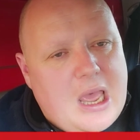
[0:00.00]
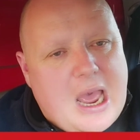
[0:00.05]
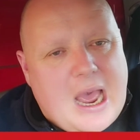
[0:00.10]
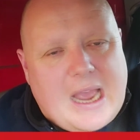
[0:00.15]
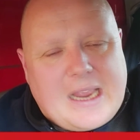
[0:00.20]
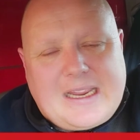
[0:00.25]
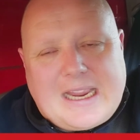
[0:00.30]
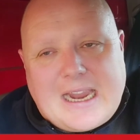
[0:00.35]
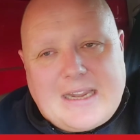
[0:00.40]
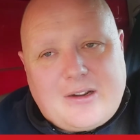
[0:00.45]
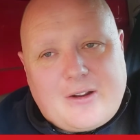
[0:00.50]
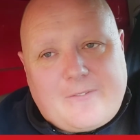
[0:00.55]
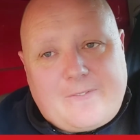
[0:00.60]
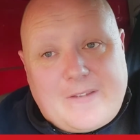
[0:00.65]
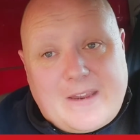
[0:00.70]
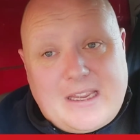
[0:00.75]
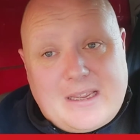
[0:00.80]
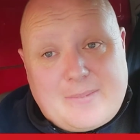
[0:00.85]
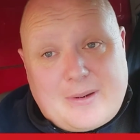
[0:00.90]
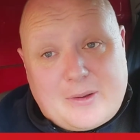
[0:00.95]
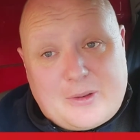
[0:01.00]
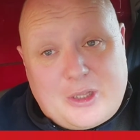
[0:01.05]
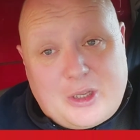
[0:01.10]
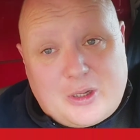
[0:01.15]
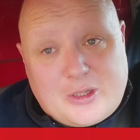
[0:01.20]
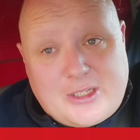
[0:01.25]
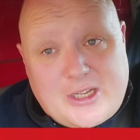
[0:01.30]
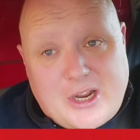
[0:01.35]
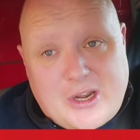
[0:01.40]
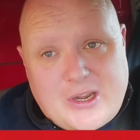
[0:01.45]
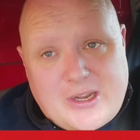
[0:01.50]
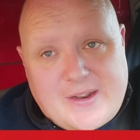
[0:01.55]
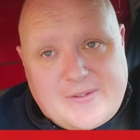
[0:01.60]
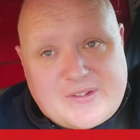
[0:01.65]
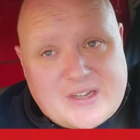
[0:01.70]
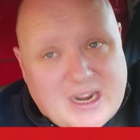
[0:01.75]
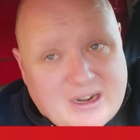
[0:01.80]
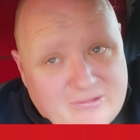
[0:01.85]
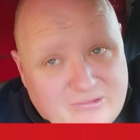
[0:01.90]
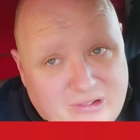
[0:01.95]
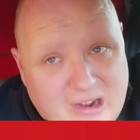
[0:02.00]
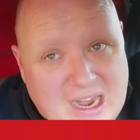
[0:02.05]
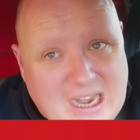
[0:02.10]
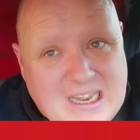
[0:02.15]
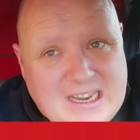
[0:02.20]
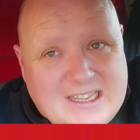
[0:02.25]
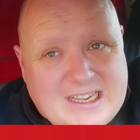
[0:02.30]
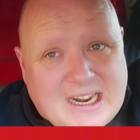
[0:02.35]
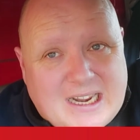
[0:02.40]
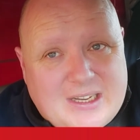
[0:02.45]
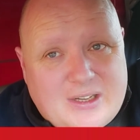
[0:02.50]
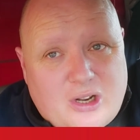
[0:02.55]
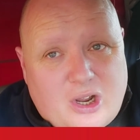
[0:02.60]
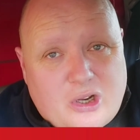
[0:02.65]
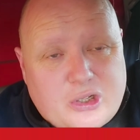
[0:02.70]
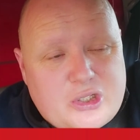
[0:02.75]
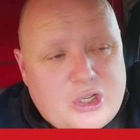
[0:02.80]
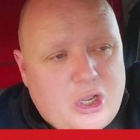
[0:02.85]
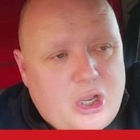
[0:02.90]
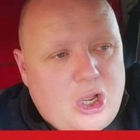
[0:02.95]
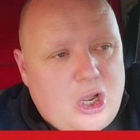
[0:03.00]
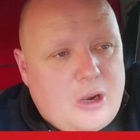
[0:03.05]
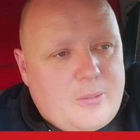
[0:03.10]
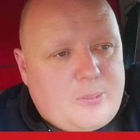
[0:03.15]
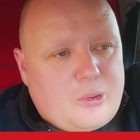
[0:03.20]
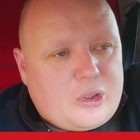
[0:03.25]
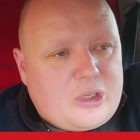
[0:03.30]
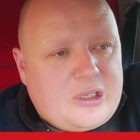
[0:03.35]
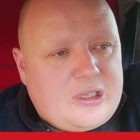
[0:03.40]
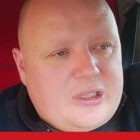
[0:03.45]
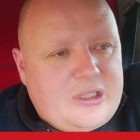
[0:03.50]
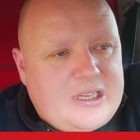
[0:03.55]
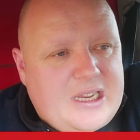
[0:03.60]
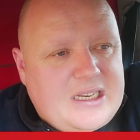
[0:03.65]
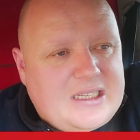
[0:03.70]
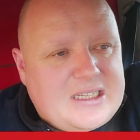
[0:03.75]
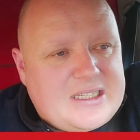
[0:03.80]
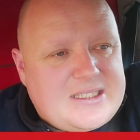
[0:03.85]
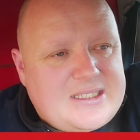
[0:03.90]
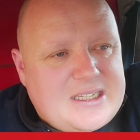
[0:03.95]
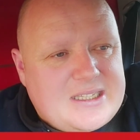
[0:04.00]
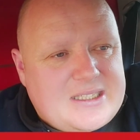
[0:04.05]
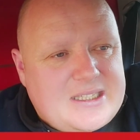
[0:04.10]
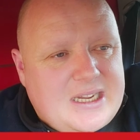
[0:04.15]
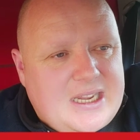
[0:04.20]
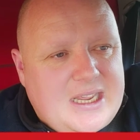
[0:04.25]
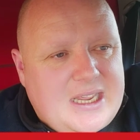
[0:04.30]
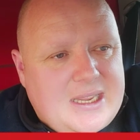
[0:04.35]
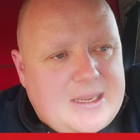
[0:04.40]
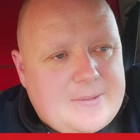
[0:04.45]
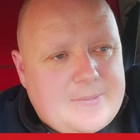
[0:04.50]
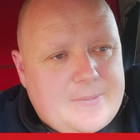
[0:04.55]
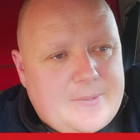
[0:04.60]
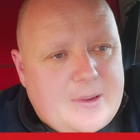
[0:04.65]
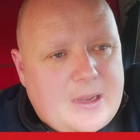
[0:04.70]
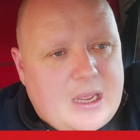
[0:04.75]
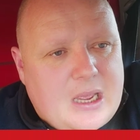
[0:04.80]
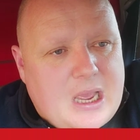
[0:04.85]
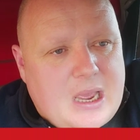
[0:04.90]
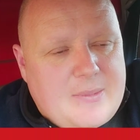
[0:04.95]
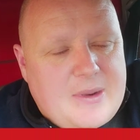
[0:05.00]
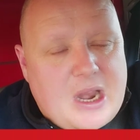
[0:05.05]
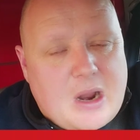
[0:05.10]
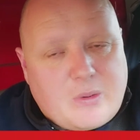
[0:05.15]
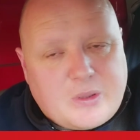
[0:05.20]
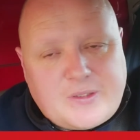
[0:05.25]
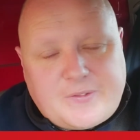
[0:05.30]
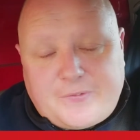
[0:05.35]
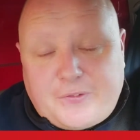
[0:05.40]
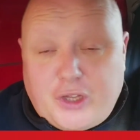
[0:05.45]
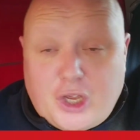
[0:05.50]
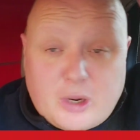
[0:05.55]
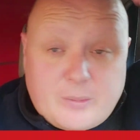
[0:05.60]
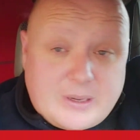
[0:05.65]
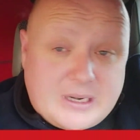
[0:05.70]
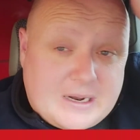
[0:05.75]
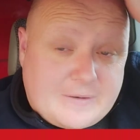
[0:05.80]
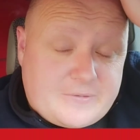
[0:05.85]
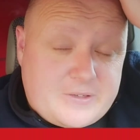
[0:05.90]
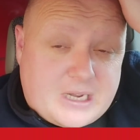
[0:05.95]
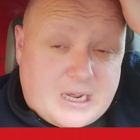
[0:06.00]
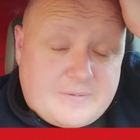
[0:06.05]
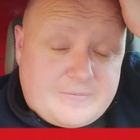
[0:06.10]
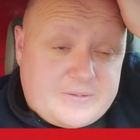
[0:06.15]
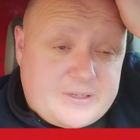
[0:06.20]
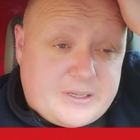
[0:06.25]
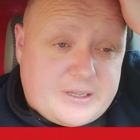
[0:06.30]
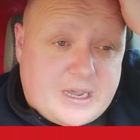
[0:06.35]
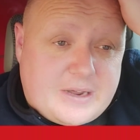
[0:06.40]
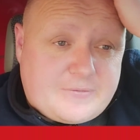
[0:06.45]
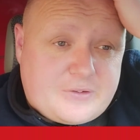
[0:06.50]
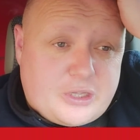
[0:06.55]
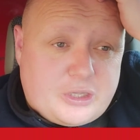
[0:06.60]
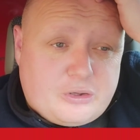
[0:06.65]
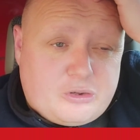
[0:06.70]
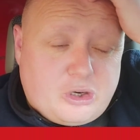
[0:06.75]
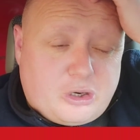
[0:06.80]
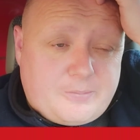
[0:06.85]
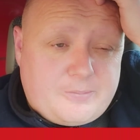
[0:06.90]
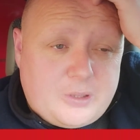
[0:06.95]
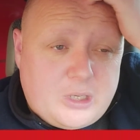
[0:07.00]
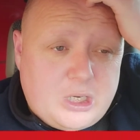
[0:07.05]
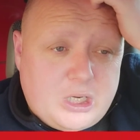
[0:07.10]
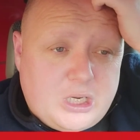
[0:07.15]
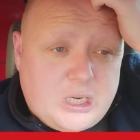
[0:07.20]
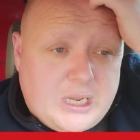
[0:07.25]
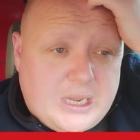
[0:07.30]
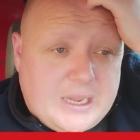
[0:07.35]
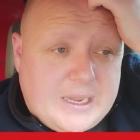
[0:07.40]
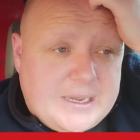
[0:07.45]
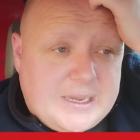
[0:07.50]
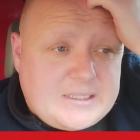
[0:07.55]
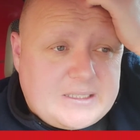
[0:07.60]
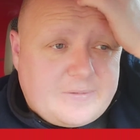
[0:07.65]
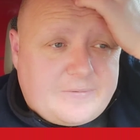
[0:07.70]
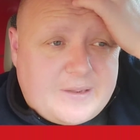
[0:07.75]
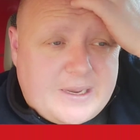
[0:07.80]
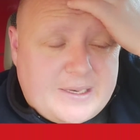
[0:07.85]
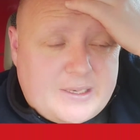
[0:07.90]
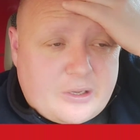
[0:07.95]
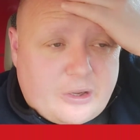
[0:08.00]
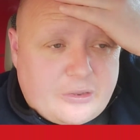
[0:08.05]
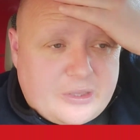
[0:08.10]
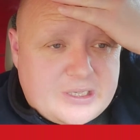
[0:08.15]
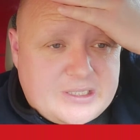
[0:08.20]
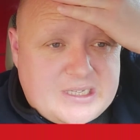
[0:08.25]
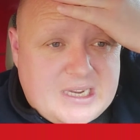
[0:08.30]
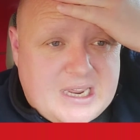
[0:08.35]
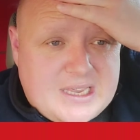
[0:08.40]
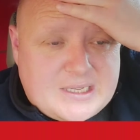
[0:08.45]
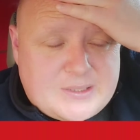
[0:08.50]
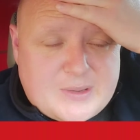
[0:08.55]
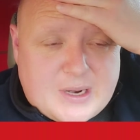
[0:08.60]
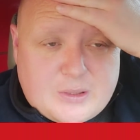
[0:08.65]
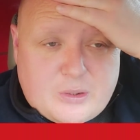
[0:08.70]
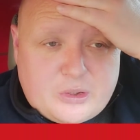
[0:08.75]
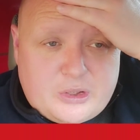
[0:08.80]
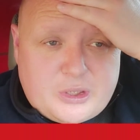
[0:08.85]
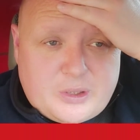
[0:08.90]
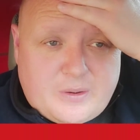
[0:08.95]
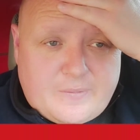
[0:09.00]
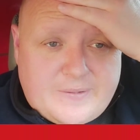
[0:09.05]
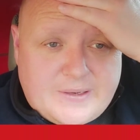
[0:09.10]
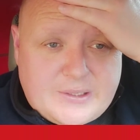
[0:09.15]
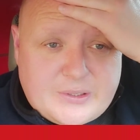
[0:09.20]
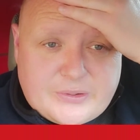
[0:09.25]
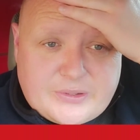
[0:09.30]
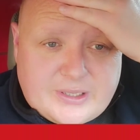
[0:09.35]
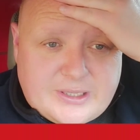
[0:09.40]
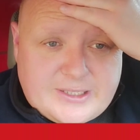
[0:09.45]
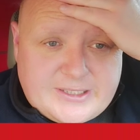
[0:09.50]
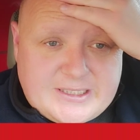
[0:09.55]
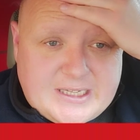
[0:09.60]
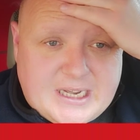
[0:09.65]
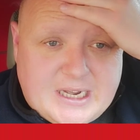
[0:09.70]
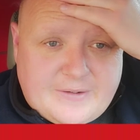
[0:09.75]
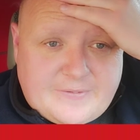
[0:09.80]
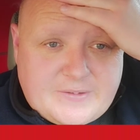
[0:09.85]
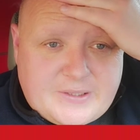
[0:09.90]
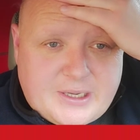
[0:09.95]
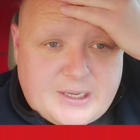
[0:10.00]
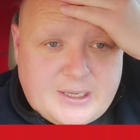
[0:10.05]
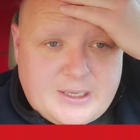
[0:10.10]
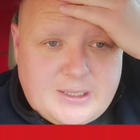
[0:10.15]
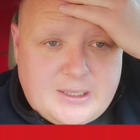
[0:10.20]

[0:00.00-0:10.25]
I cannot think about the alternatives. I really cannot. But needless to say, I mean, I was fuming after the cup defeat on the day after. I couldn't do a video till the day after.